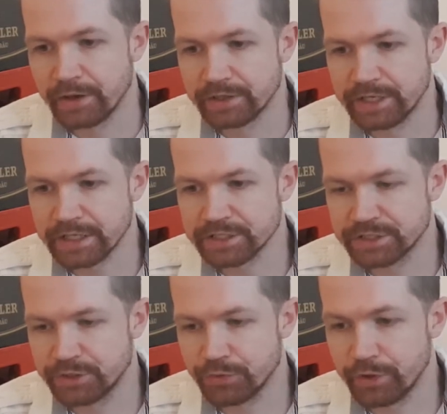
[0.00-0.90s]

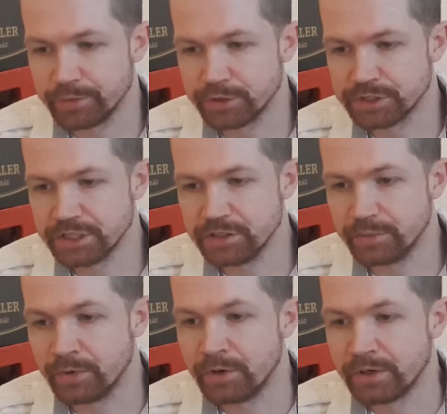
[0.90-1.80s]
Next to the
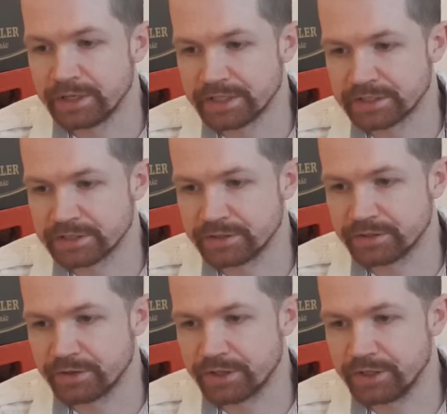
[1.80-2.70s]
museum is
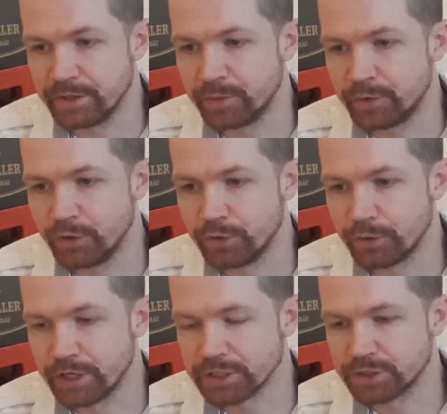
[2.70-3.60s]
the brewery
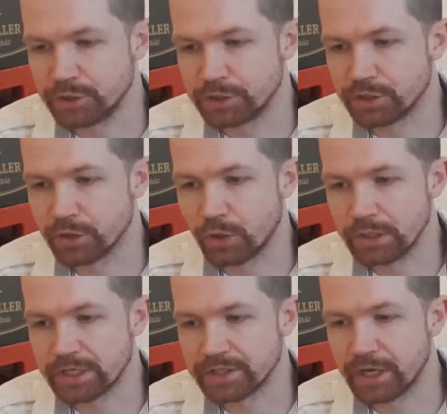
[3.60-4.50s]
restaurant
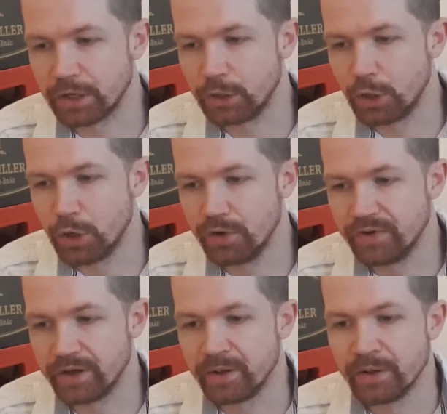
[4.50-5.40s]
Goldener
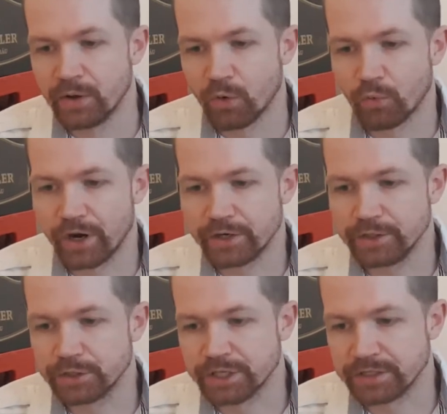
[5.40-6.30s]
Löwe, where
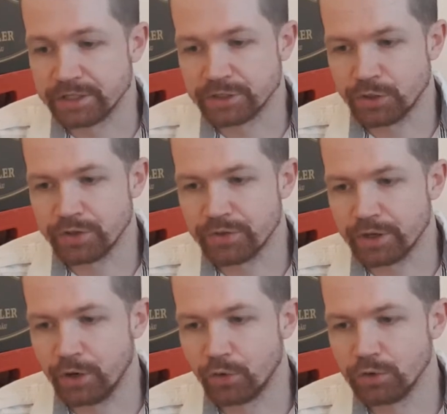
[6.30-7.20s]
you can enjoy the
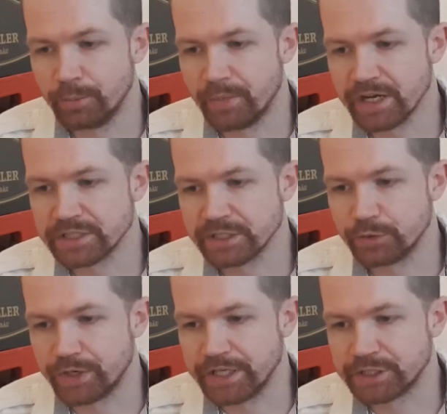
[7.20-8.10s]
whole Maisel
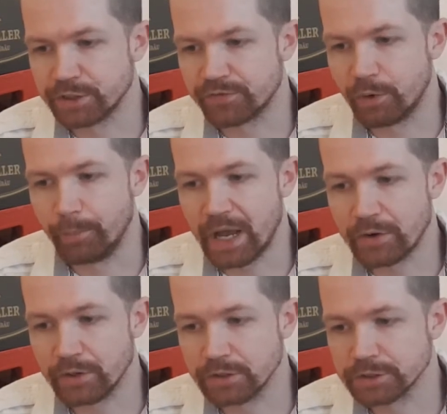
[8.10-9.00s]
range from
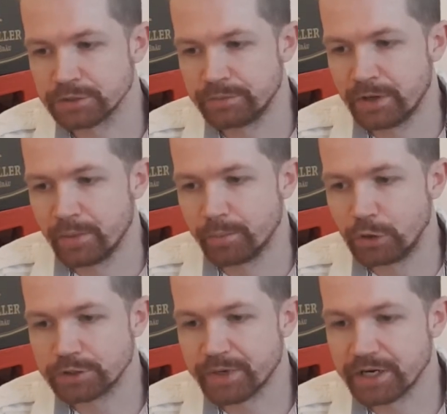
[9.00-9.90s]
barrels.
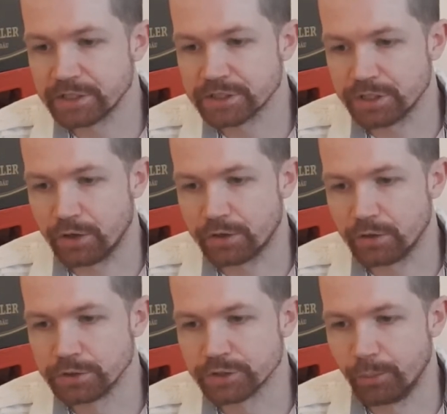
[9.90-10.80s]
Most beers are
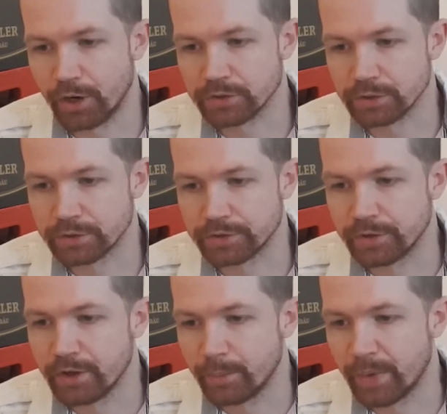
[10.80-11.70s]
also bottled.
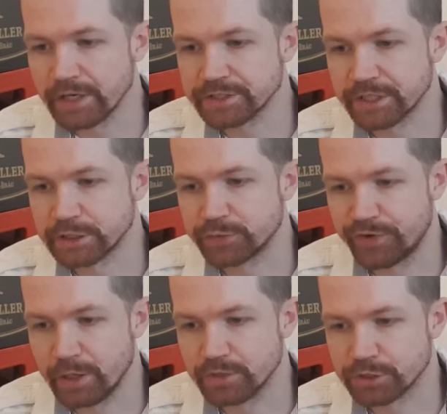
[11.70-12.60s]
Maisel's
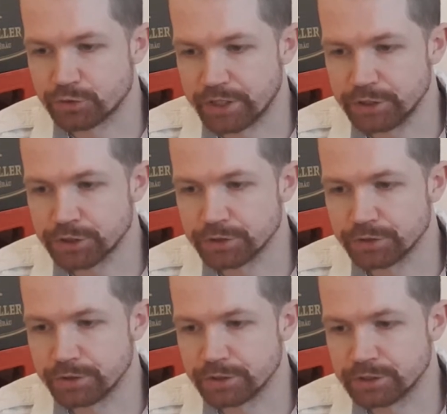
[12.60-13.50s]
famous
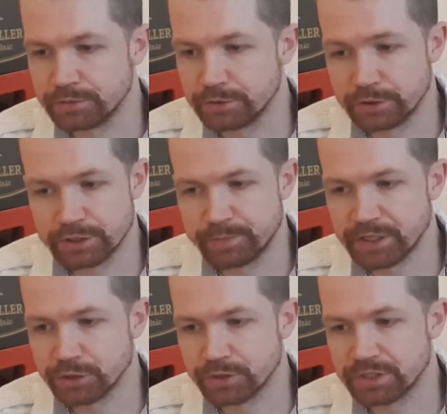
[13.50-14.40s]
traditional
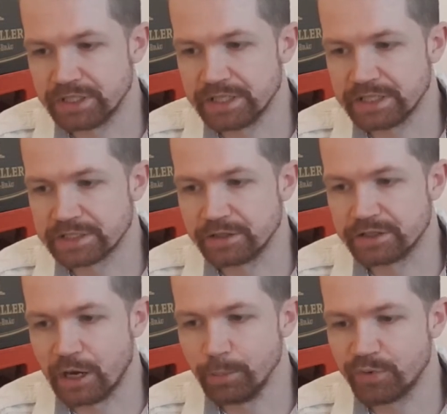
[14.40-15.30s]
specialty is
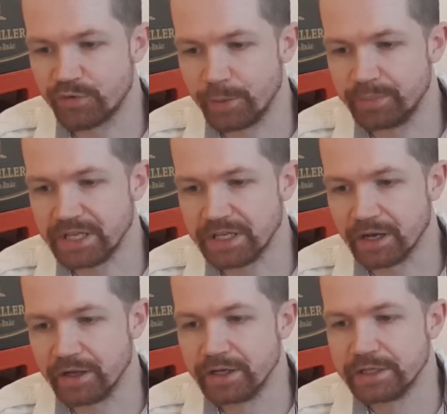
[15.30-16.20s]

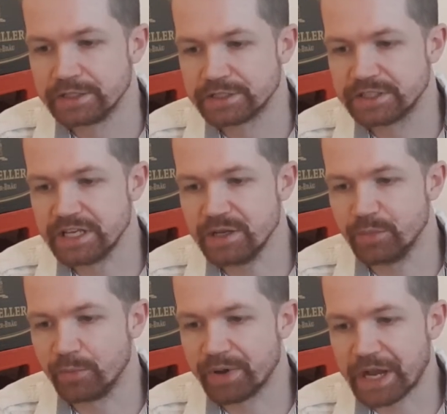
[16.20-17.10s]
Dampfbier,
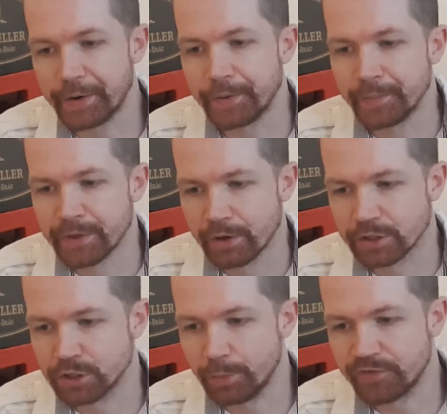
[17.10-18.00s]
steam beer, a
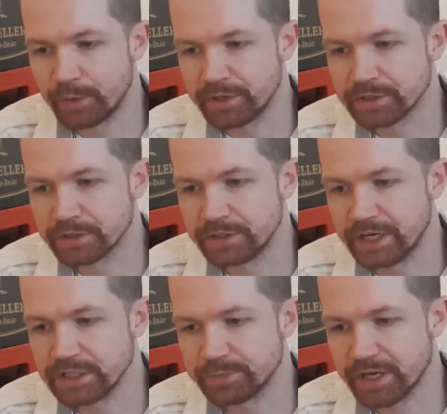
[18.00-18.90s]
top fermented
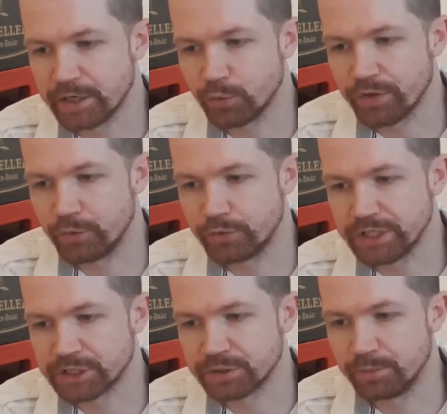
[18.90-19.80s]
light beer with a
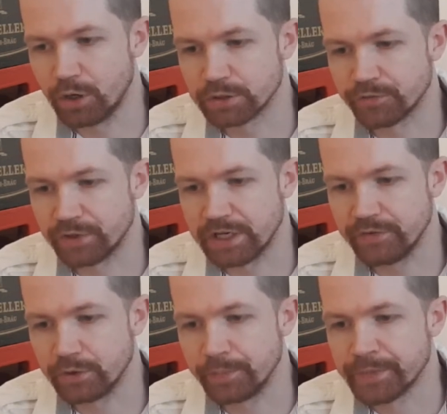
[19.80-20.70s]
rich malt
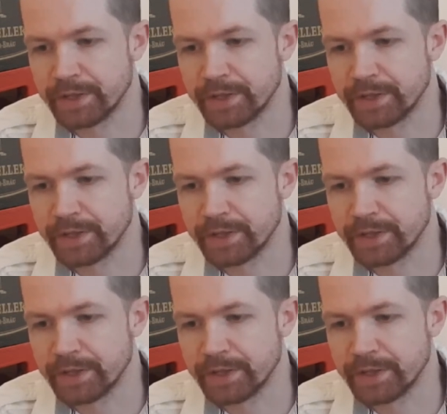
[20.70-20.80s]
flavor.